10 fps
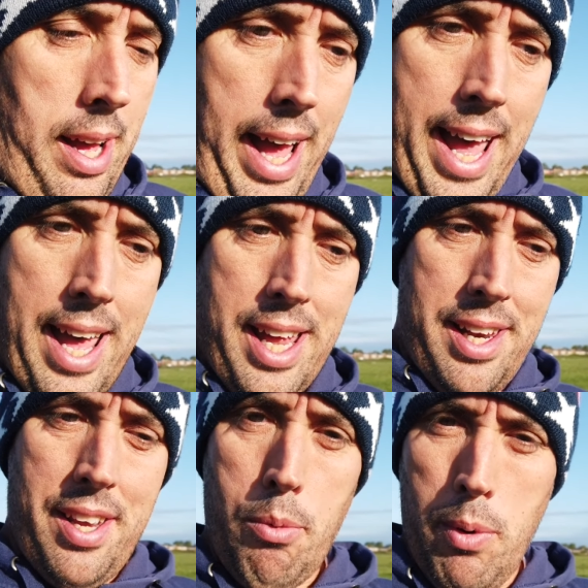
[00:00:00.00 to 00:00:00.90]

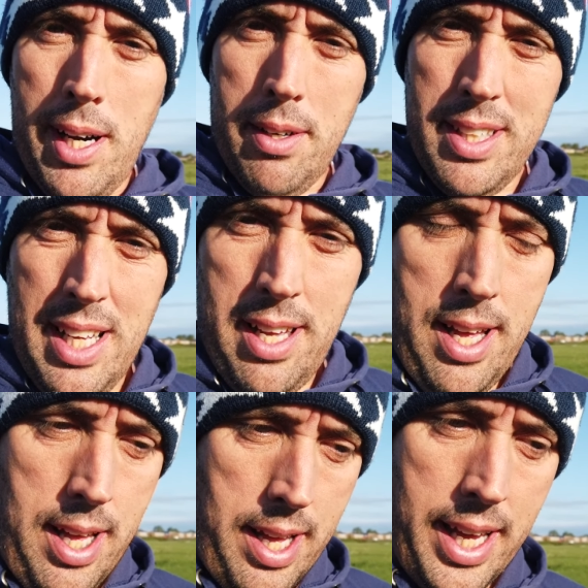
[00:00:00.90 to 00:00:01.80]
And well,
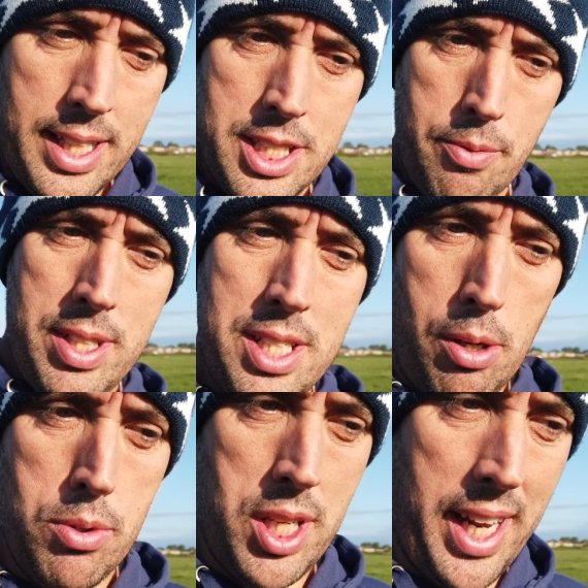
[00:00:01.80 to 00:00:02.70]
here's the
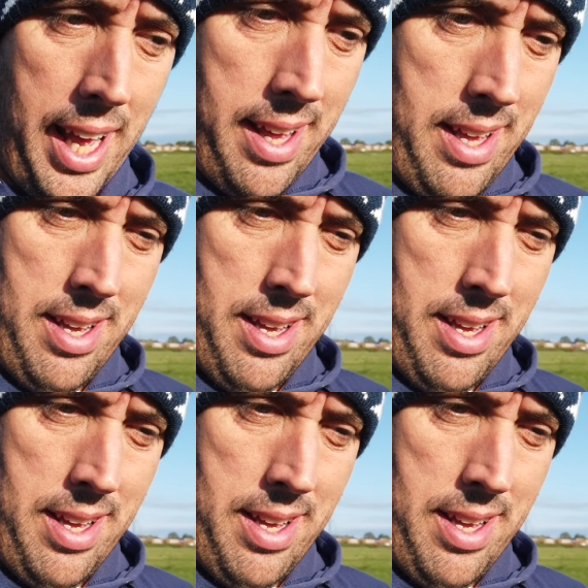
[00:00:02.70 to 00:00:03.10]
results of that.